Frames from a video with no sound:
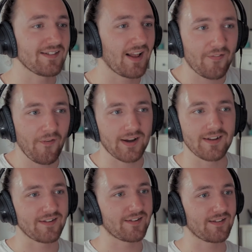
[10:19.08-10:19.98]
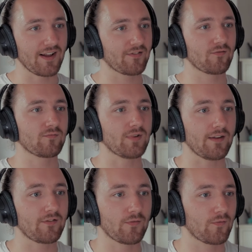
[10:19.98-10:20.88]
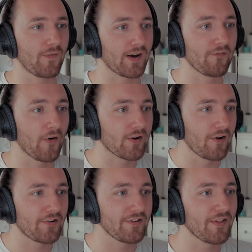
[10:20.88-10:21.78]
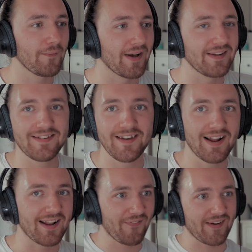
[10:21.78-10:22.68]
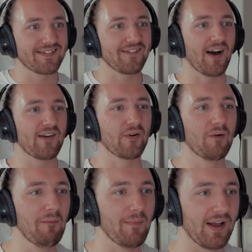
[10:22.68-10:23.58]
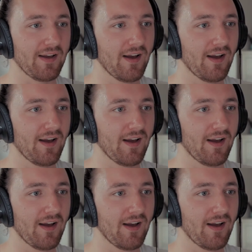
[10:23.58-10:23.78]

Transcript: Mate, let's fucking throw caution to the wind. Let's fucking do whatever we want, mate.